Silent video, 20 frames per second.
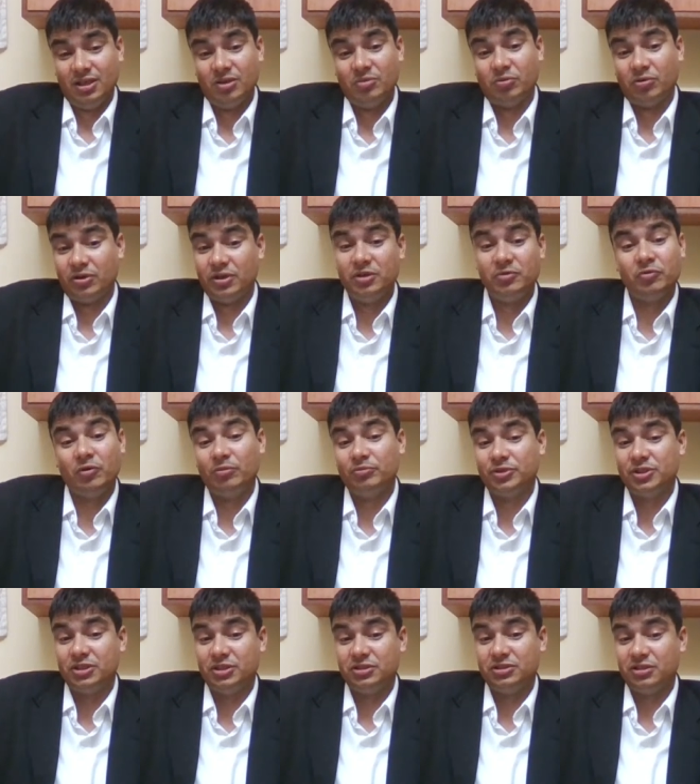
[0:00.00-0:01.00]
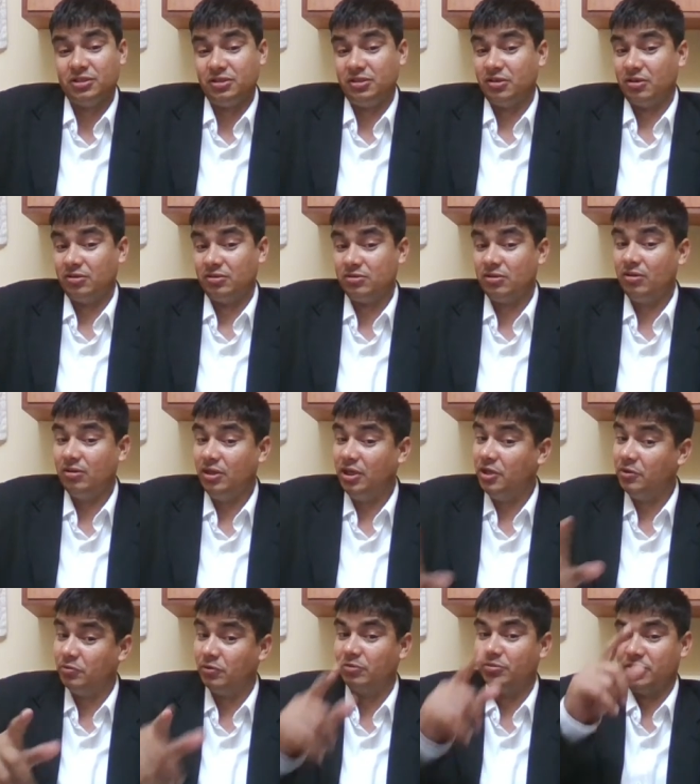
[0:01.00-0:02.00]
For informed citizenry also,
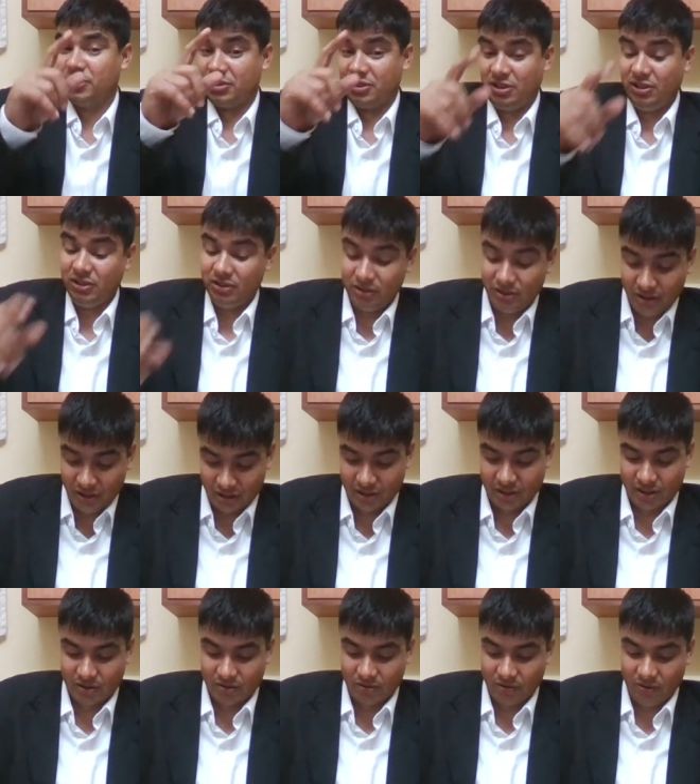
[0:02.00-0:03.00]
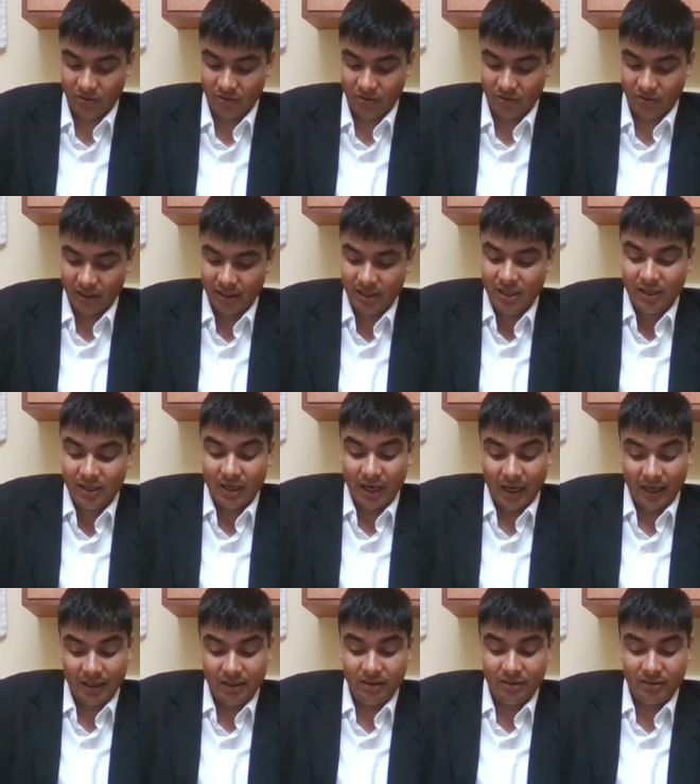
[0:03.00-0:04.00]
information is needed. Okay,
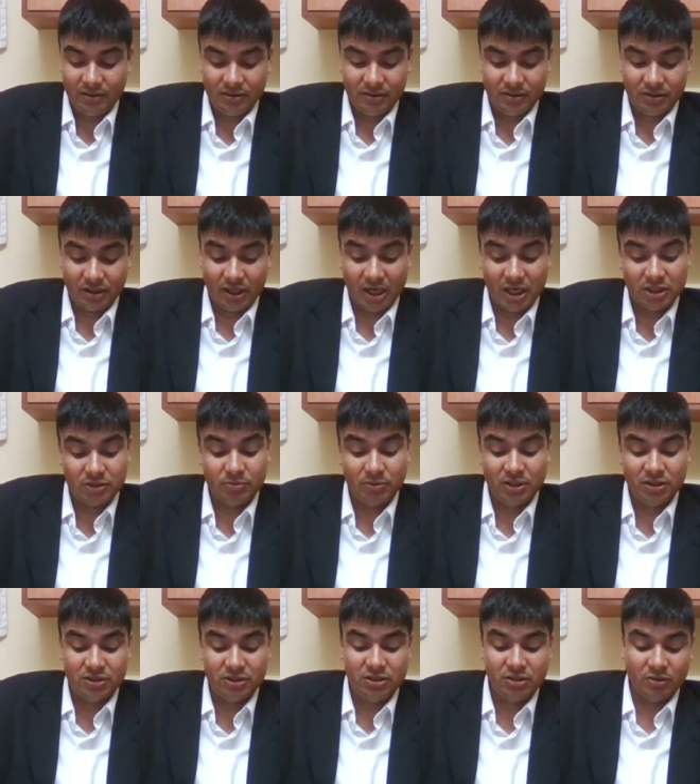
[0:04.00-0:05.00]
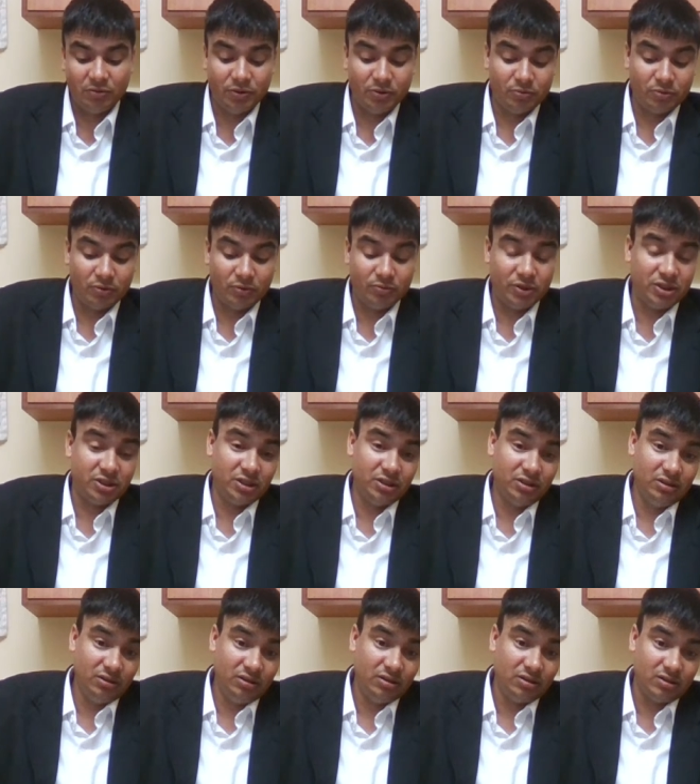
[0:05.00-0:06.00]
and transparency of
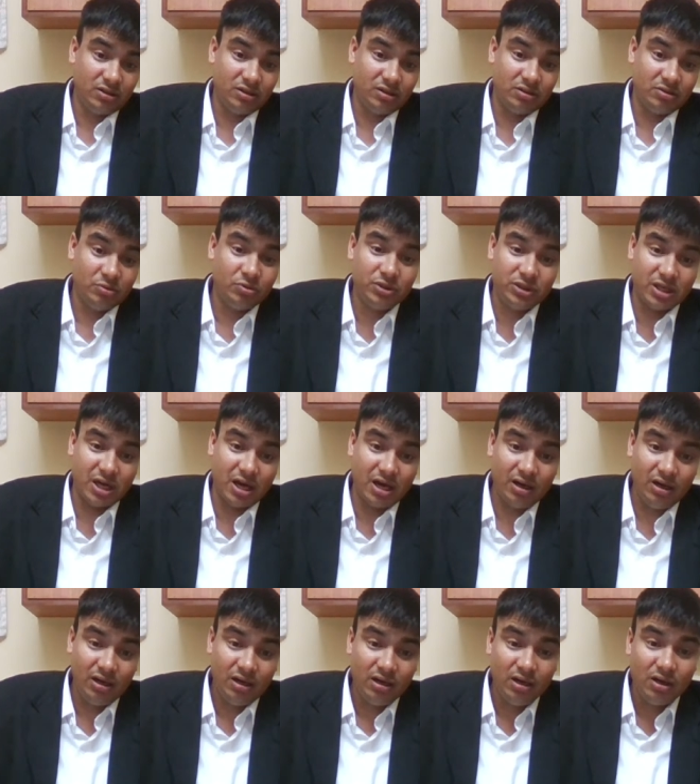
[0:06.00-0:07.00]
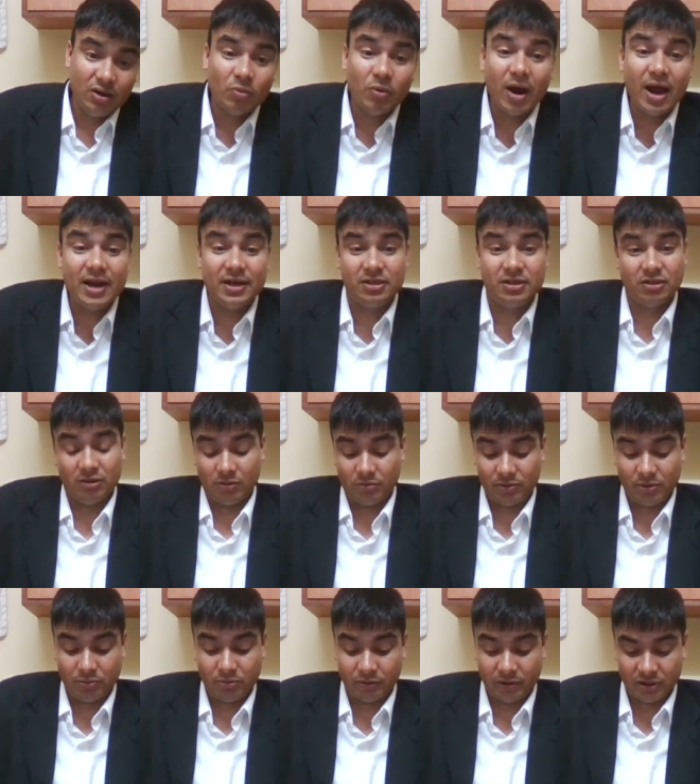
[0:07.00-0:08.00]
information, which are
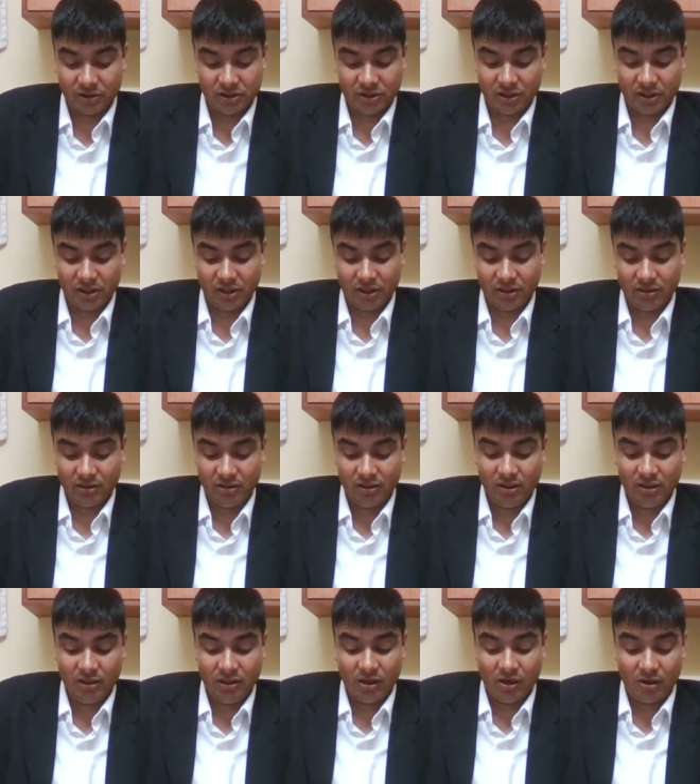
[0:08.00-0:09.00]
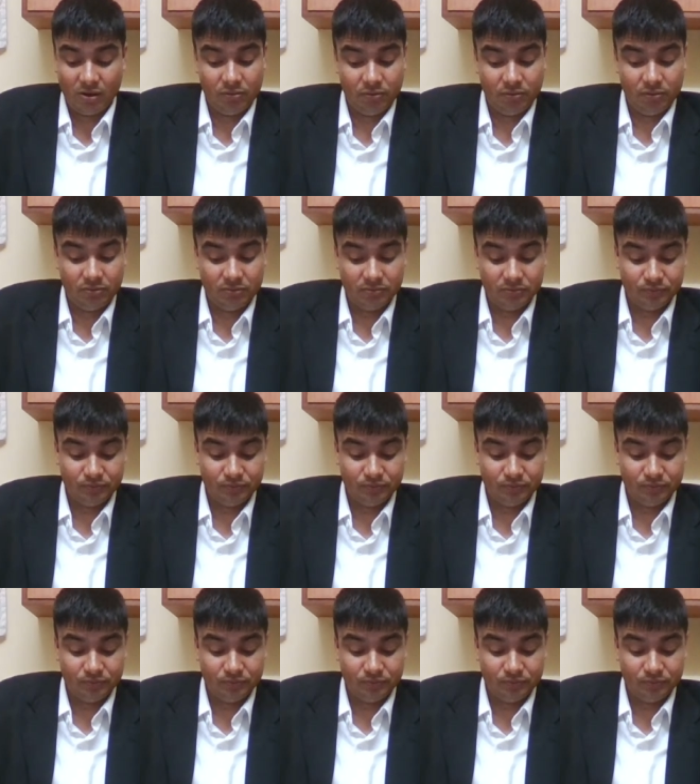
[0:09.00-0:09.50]
vital of the functioning of